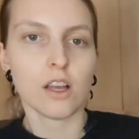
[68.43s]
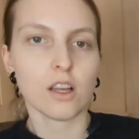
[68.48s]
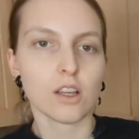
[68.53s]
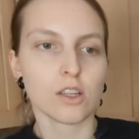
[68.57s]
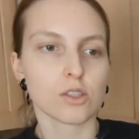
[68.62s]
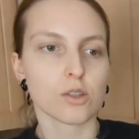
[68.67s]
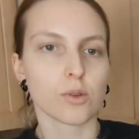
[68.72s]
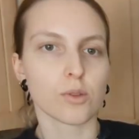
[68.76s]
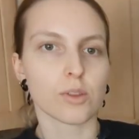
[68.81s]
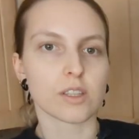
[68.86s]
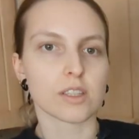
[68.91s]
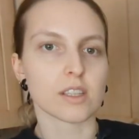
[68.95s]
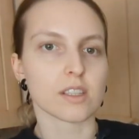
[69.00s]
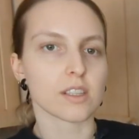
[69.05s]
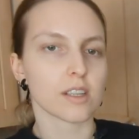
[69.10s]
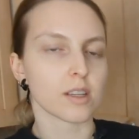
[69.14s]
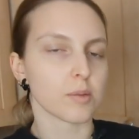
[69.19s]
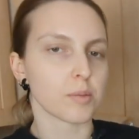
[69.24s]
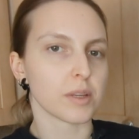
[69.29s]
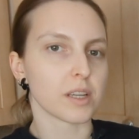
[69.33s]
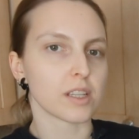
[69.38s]
So this is going
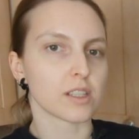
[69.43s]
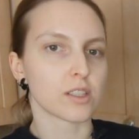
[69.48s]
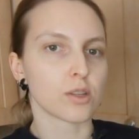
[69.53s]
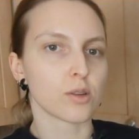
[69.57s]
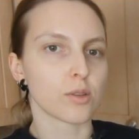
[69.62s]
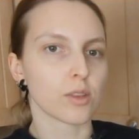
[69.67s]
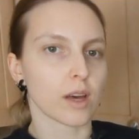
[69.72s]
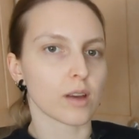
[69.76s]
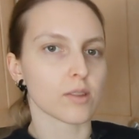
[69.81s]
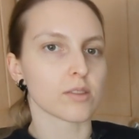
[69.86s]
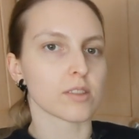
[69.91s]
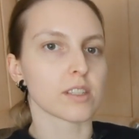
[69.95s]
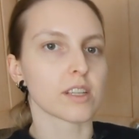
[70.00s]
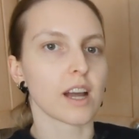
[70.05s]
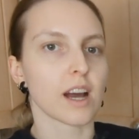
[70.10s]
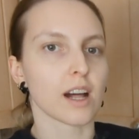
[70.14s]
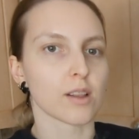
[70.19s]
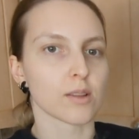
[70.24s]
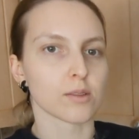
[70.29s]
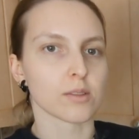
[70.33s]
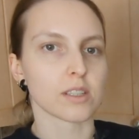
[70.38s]
to be a 2,000
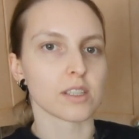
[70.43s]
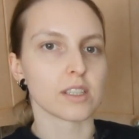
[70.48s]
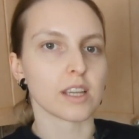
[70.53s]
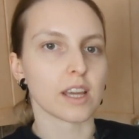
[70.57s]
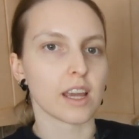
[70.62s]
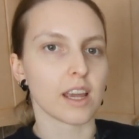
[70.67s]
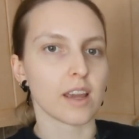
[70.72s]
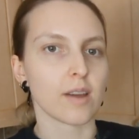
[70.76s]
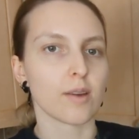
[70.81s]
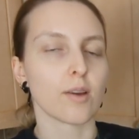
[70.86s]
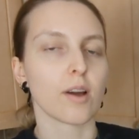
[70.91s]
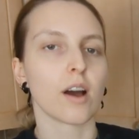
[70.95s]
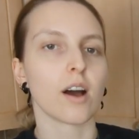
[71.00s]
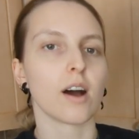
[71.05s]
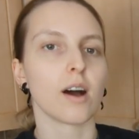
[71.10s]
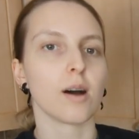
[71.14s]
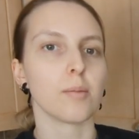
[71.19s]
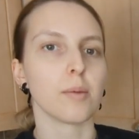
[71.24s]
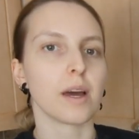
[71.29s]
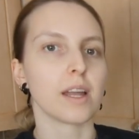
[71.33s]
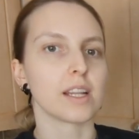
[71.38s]
calorie day,
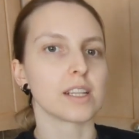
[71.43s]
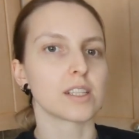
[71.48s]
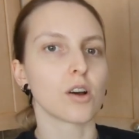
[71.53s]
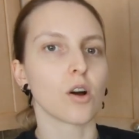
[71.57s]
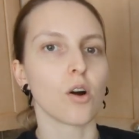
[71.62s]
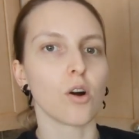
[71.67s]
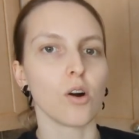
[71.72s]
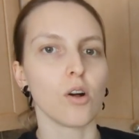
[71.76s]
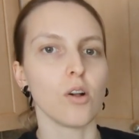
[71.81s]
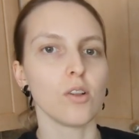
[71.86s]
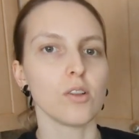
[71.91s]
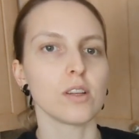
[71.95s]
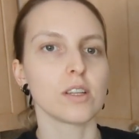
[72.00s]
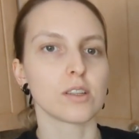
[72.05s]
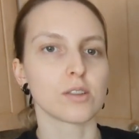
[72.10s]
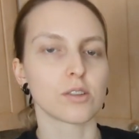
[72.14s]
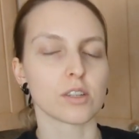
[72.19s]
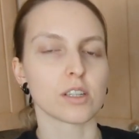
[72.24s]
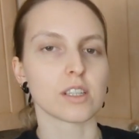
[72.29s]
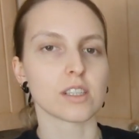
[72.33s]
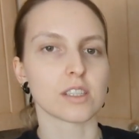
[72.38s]
and it's all
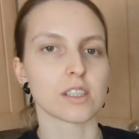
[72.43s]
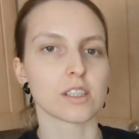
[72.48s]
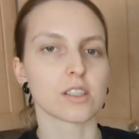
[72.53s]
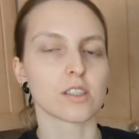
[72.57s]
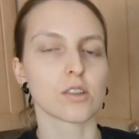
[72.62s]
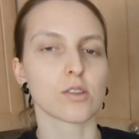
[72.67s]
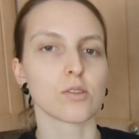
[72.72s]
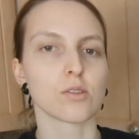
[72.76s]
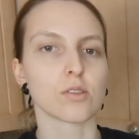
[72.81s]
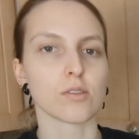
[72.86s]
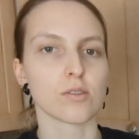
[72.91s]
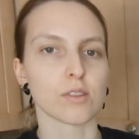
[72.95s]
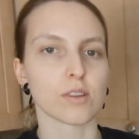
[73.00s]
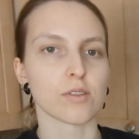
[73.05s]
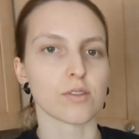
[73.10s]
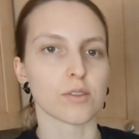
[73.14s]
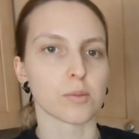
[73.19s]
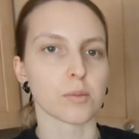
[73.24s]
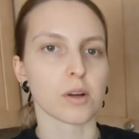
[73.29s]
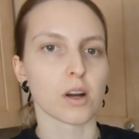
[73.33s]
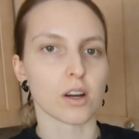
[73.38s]
ingredients exclusively
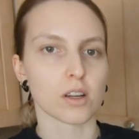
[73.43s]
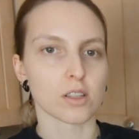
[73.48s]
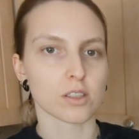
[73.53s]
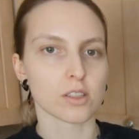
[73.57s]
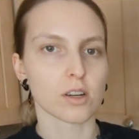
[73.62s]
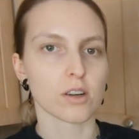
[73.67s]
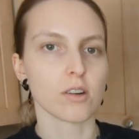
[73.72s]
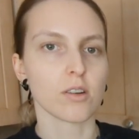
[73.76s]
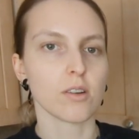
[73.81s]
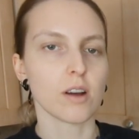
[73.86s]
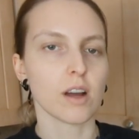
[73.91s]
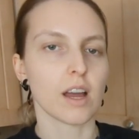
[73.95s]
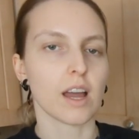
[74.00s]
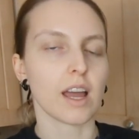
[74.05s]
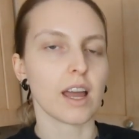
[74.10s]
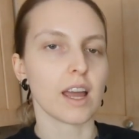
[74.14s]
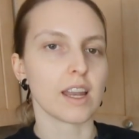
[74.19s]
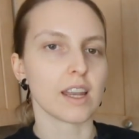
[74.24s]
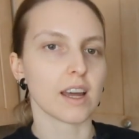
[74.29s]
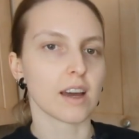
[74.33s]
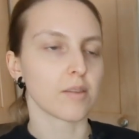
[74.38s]
from Costco,
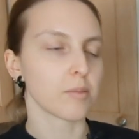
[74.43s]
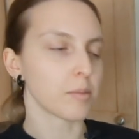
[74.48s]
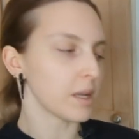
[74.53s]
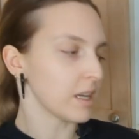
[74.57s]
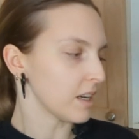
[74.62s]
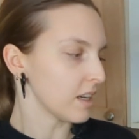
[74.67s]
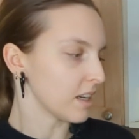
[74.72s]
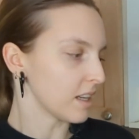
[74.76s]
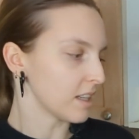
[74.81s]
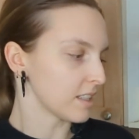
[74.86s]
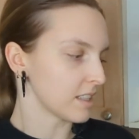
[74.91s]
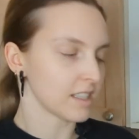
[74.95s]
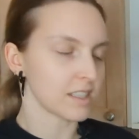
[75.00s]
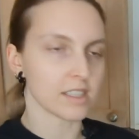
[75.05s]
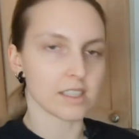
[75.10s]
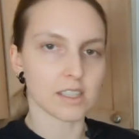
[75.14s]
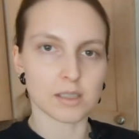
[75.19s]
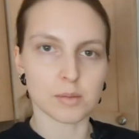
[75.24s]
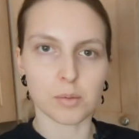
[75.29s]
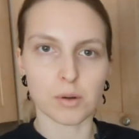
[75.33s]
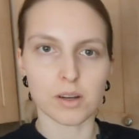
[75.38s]
and I've made it as easy
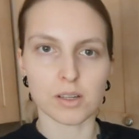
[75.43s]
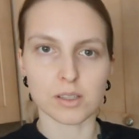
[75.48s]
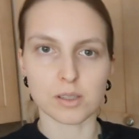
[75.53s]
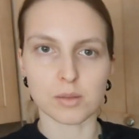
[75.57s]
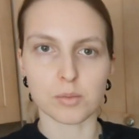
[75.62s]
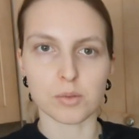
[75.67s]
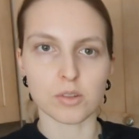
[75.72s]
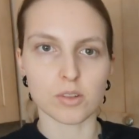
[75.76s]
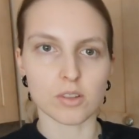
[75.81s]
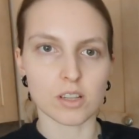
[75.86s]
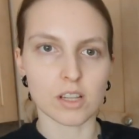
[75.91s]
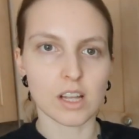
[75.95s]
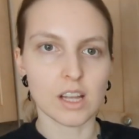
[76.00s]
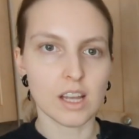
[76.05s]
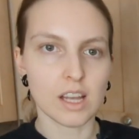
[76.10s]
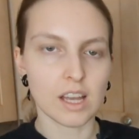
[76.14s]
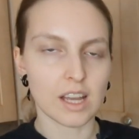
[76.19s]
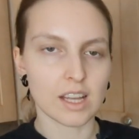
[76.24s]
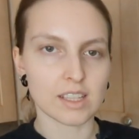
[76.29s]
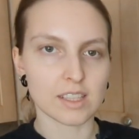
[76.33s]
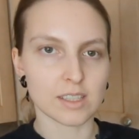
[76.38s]
as possible
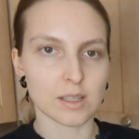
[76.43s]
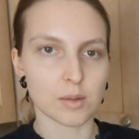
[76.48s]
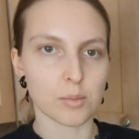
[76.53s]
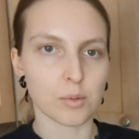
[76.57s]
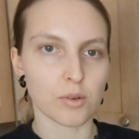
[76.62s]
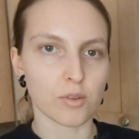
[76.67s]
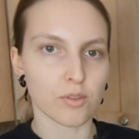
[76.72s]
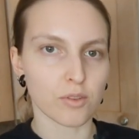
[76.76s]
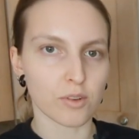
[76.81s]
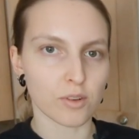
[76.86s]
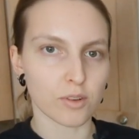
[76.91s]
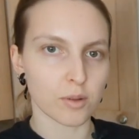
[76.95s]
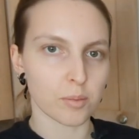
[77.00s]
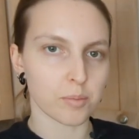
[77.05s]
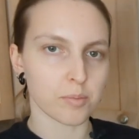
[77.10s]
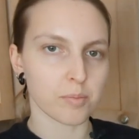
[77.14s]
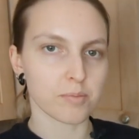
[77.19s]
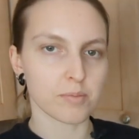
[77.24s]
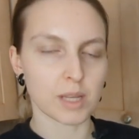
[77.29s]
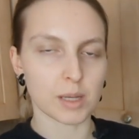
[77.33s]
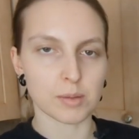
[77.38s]
and simple for the
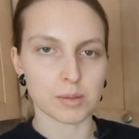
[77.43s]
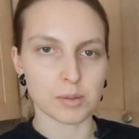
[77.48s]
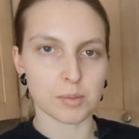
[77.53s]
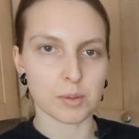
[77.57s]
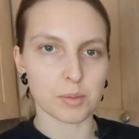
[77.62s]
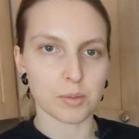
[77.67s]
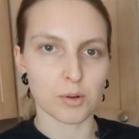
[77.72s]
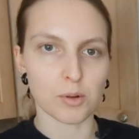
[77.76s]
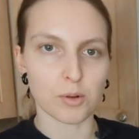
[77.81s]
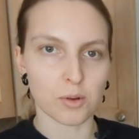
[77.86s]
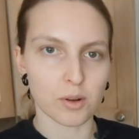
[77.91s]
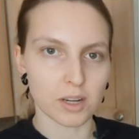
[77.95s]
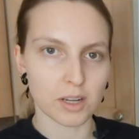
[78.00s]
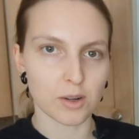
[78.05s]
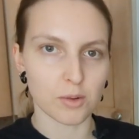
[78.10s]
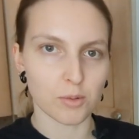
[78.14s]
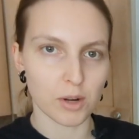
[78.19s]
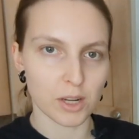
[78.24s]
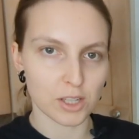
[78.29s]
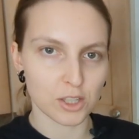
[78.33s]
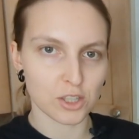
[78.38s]
types of people who are in a
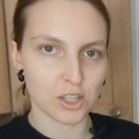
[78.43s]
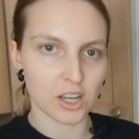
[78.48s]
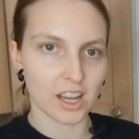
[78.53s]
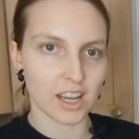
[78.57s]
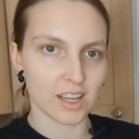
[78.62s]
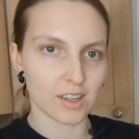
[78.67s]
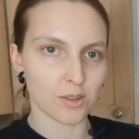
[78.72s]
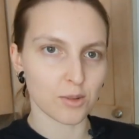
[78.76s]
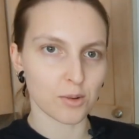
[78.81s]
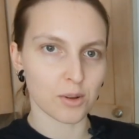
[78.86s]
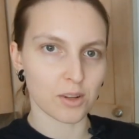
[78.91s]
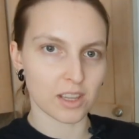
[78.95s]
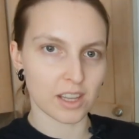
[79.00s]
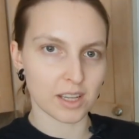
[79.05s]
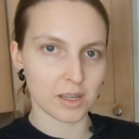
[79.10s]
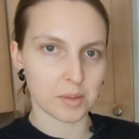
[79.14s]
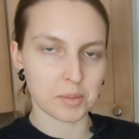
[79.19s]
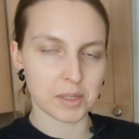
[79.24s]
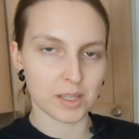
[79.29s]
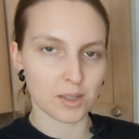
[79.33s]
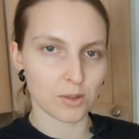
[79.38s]
rush and who are
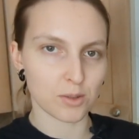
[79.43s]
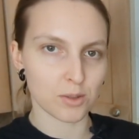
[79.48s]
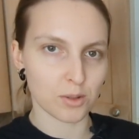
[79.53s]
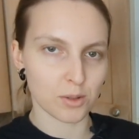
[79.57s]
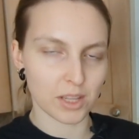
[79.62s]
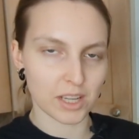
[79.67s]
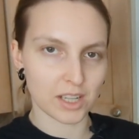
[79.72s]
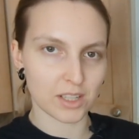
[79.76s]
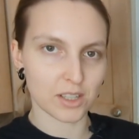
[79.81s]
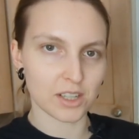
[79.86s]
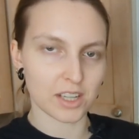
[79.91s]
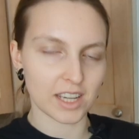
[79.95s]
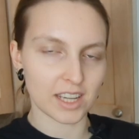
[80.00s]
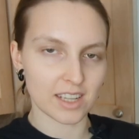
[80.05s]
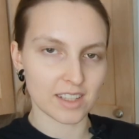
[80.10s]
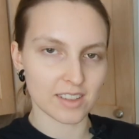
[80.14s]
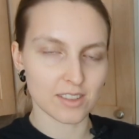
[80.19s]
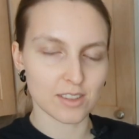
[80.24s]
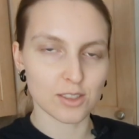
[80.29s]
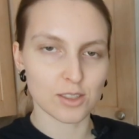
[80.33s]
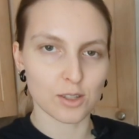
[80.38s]
like me who don't like cooking.
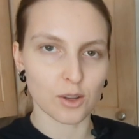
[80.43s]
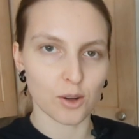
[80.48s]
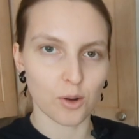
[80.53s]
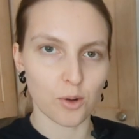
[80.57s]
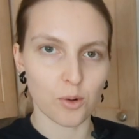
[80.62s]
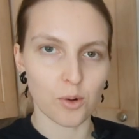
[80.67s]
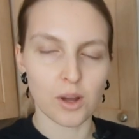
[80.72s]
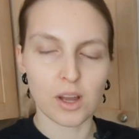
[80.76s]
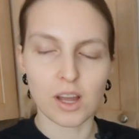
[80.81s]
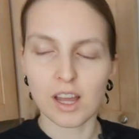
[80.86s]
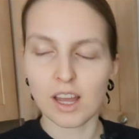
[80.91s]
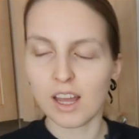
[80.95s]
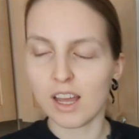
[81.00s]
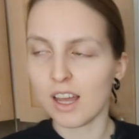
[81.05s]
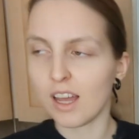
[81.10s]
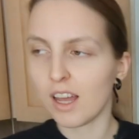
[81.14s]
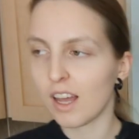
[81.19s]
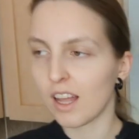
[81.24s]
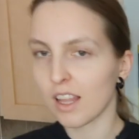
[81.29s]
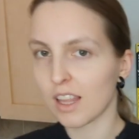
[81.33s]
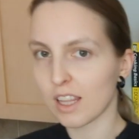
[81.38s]
So
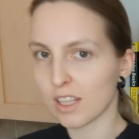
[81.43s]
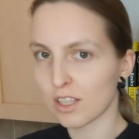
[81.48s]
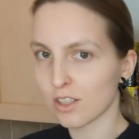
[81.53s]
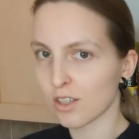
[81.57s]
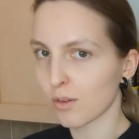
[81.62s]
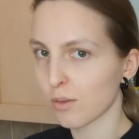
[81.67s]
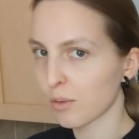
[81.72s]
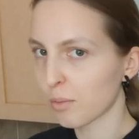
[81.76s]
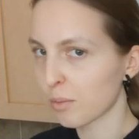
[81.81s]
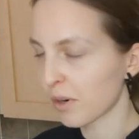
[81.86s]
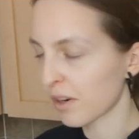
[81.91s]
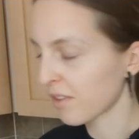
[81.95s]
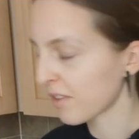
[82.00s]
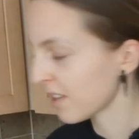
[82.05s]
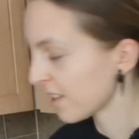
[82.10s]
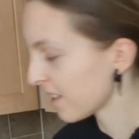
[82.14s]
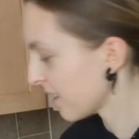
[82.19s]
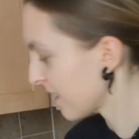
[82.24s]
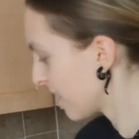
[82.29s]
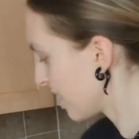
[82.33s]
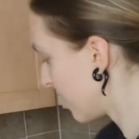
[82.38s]
let's start with
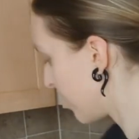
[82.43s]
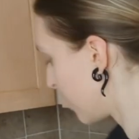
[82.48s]
breakfast.